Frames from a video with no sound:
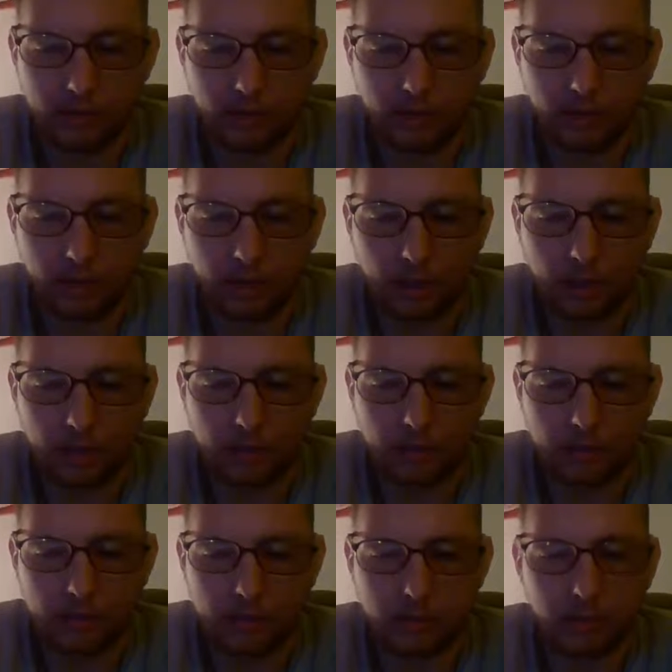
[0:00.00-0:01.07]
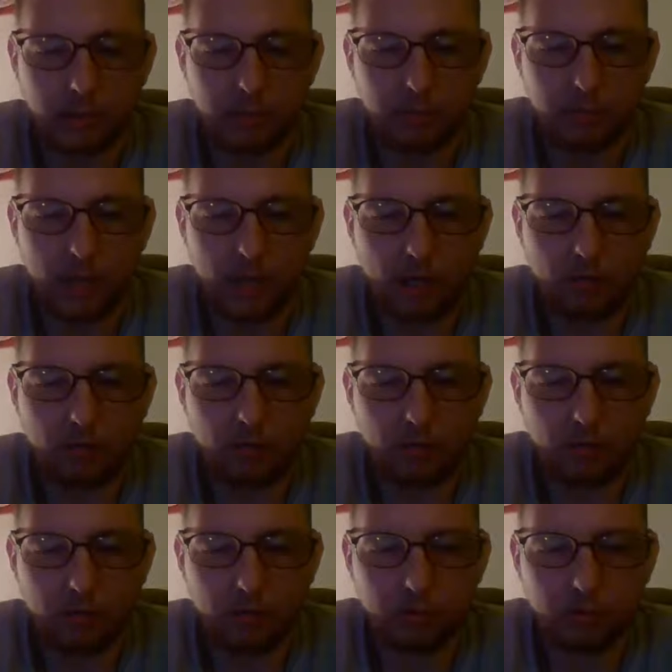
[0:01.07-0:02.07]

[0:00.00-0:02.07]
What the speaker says: it's all about